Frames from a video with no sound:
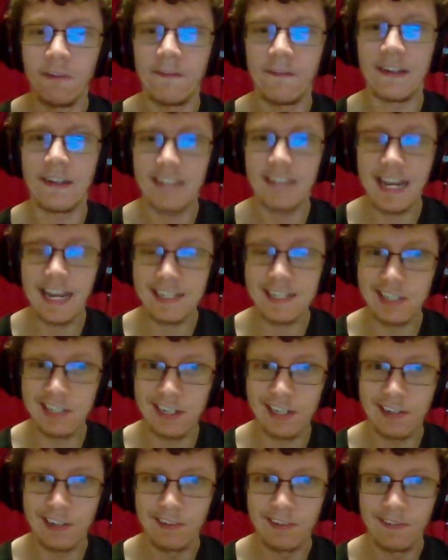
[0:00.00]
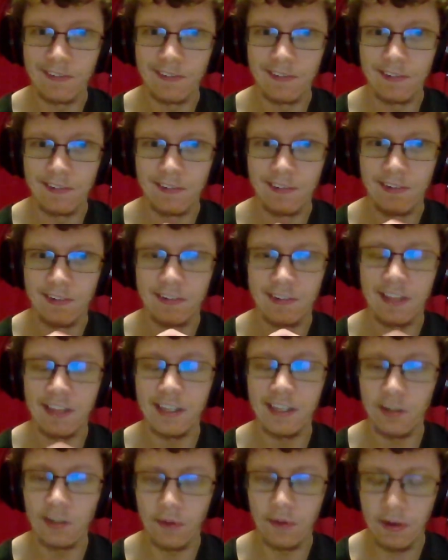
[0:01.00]
Fantastic.
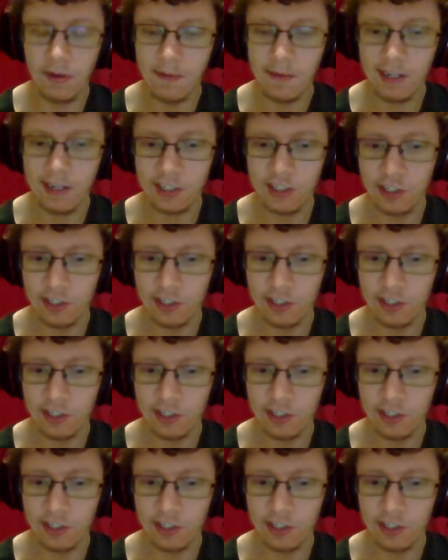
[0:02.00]
Thank you very much.